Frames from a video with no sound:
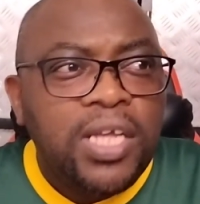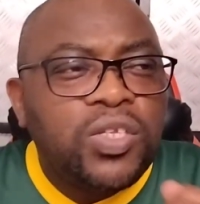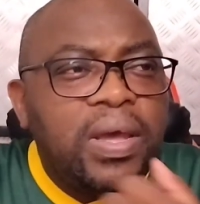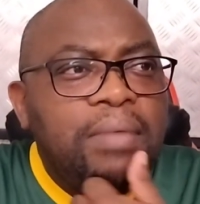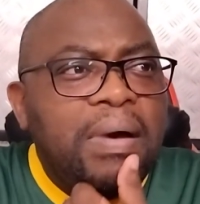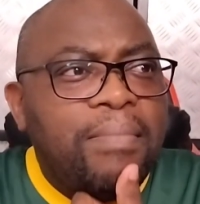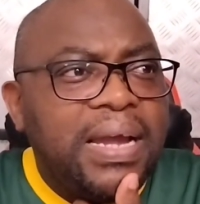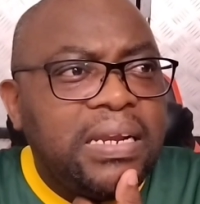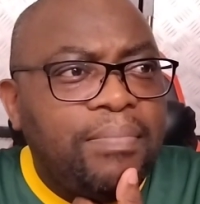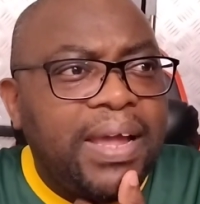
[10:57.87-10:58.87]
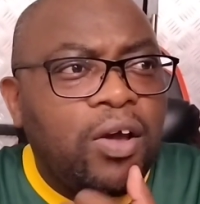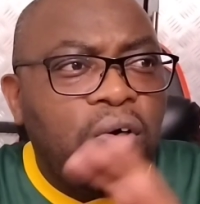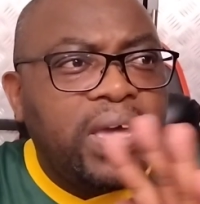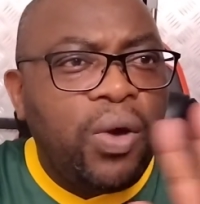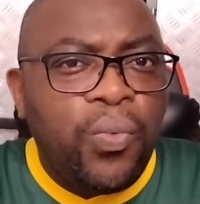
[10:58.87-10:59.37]
So in my mind, I'm like,
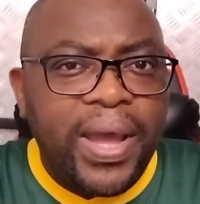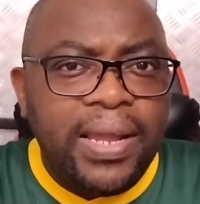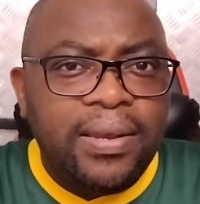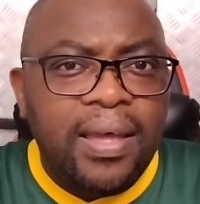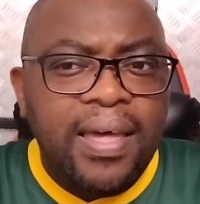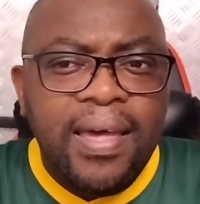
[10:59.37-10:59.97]
okay, wait.